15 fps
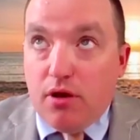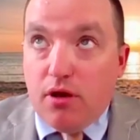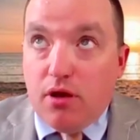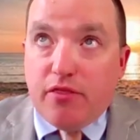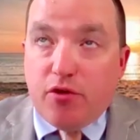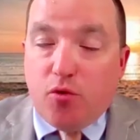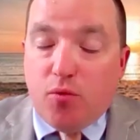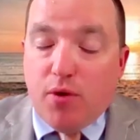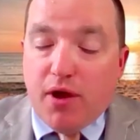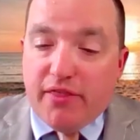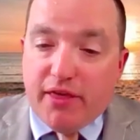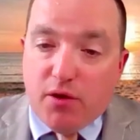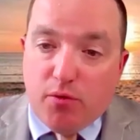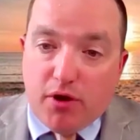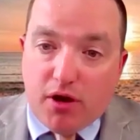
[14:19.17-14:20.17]
the way
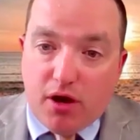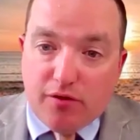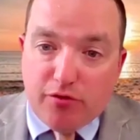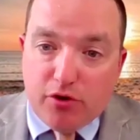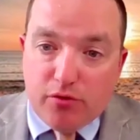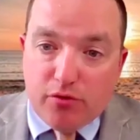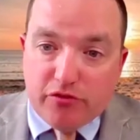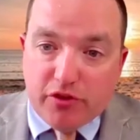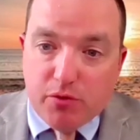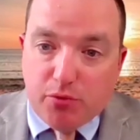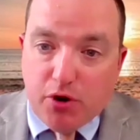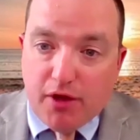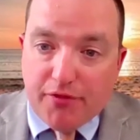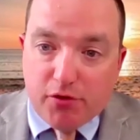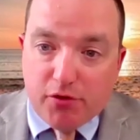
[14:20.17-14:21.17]
they recovered was they
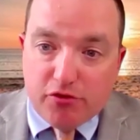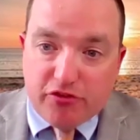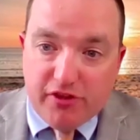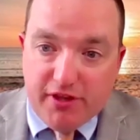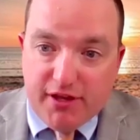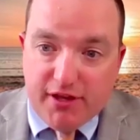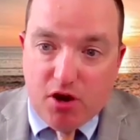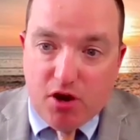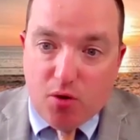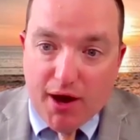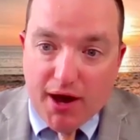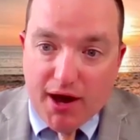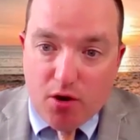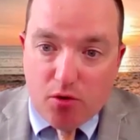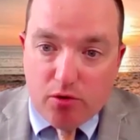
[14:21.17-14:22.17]
brought their CEO
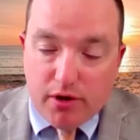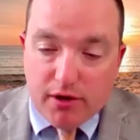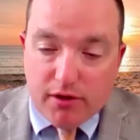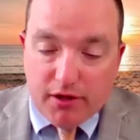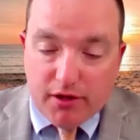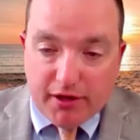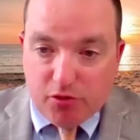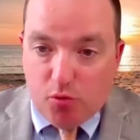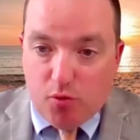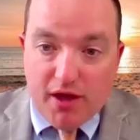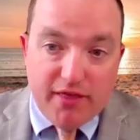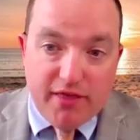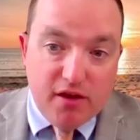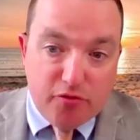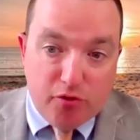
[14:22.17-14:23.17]
out, and like the way
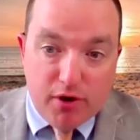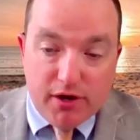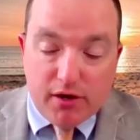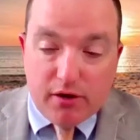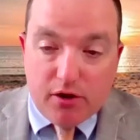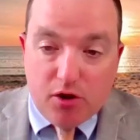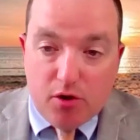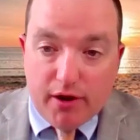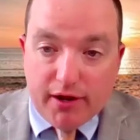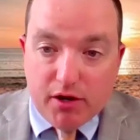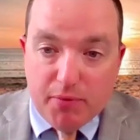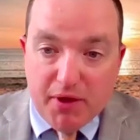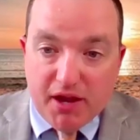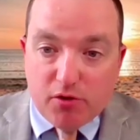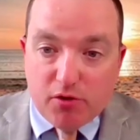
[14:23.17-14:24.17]
they avoided going
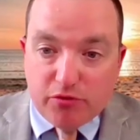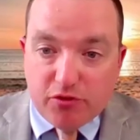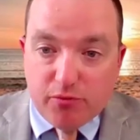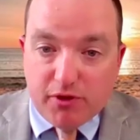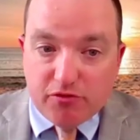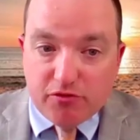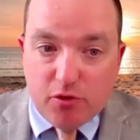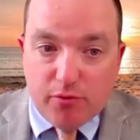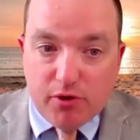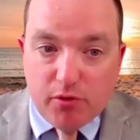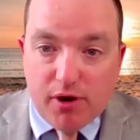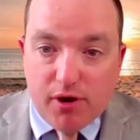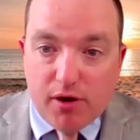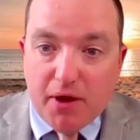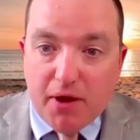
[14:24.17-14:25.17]
into bankruptcy because nobody
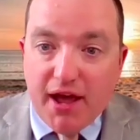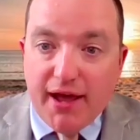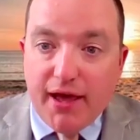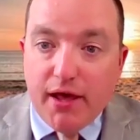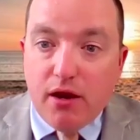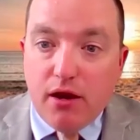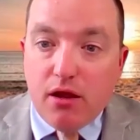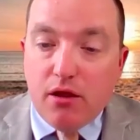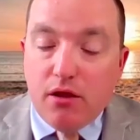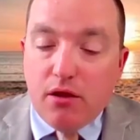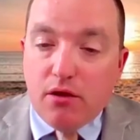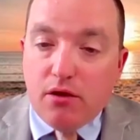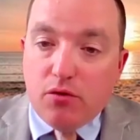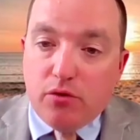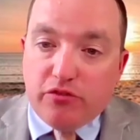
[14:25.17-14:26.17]
wanted to buy it
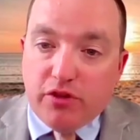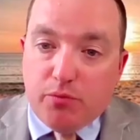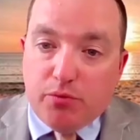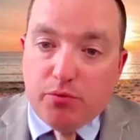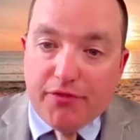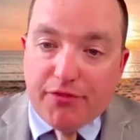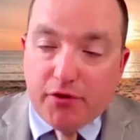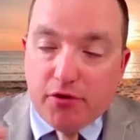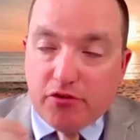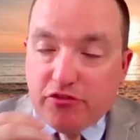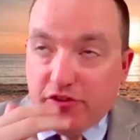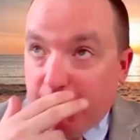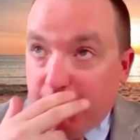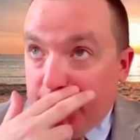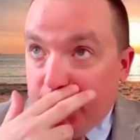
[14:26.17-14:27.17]
was they brought their
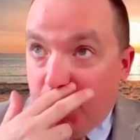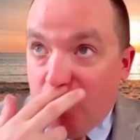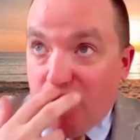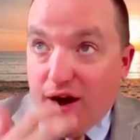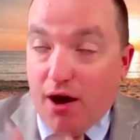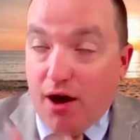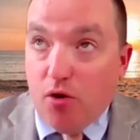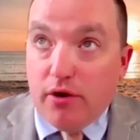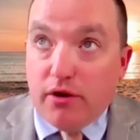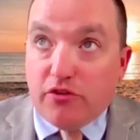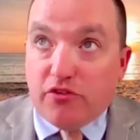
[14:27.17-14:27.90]
CEO out